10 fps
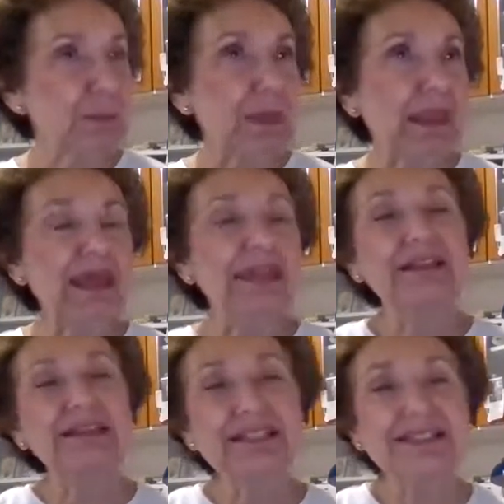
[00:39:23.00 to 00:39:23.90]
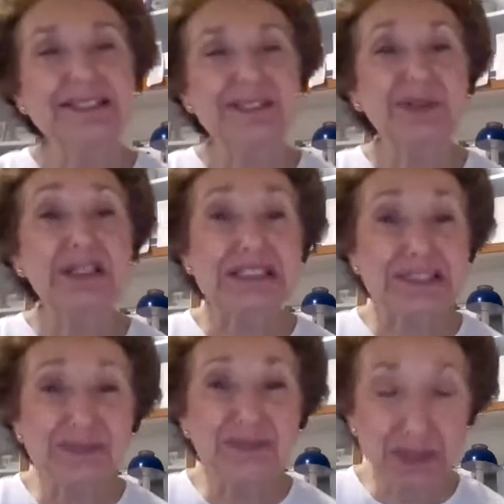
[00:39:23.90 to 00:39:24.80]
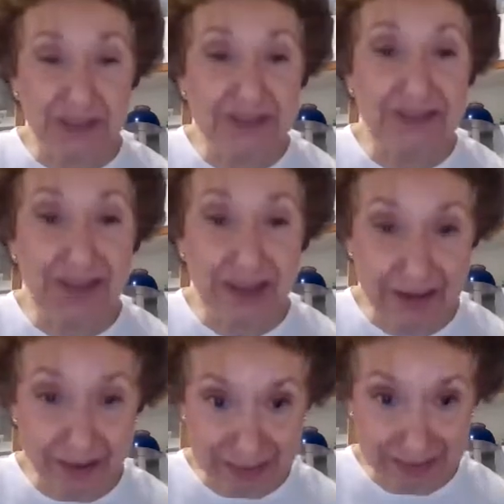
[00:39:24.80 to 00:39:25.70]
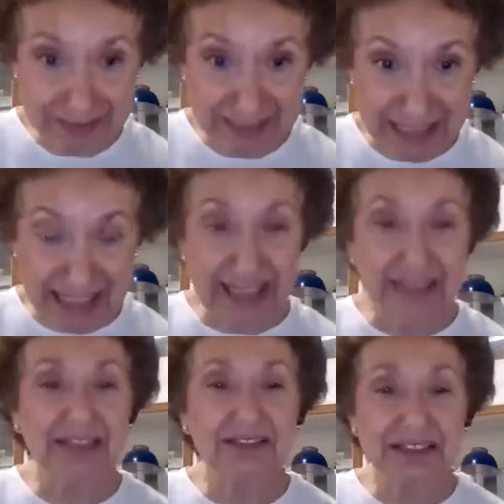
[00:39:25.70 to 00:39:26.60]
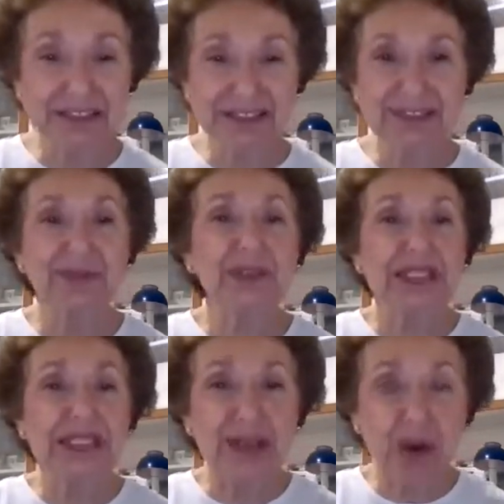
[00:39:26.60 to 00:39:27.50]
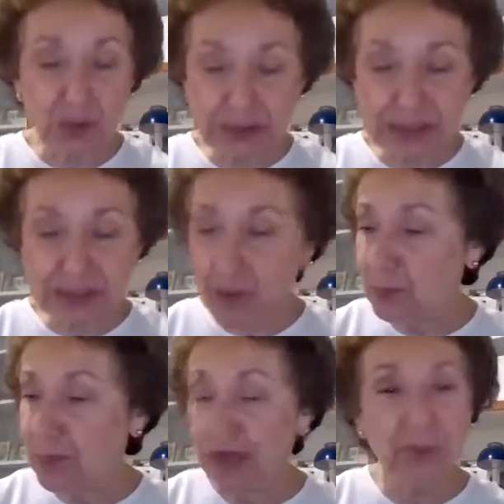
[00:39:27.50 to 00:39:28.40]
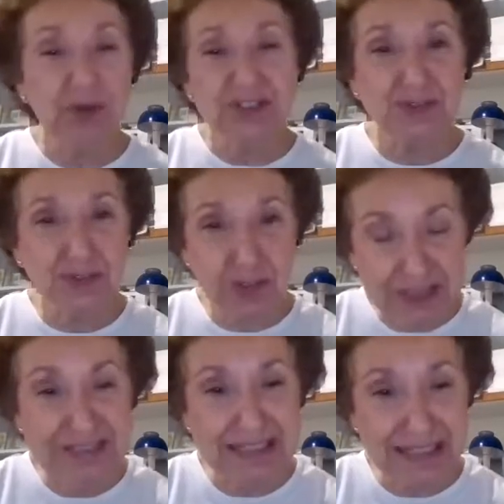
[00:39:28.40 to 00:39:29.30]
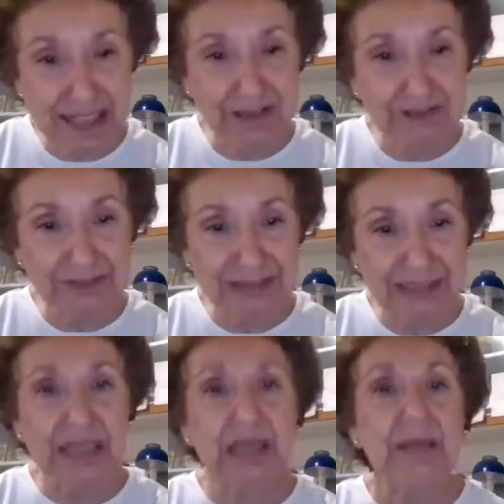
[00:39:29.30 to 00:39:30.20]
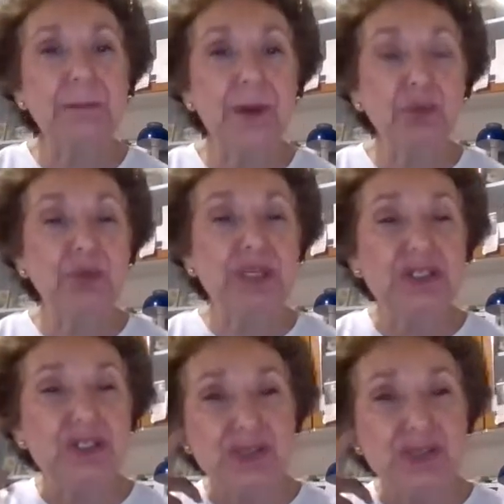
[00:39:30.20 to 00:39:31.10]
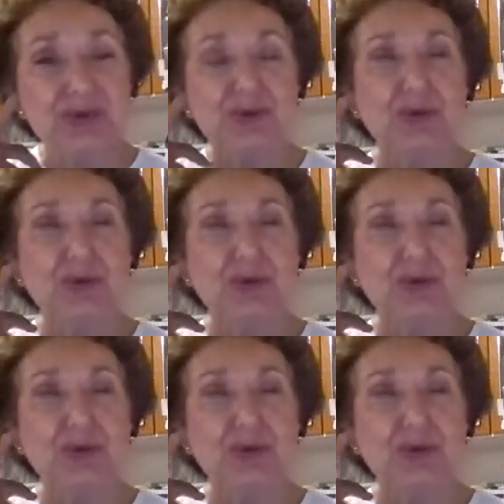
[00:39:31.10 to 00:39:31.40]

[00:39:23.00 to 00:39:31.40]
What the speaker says: the listener isn't really there. The listener can only go by what's written down. But we do,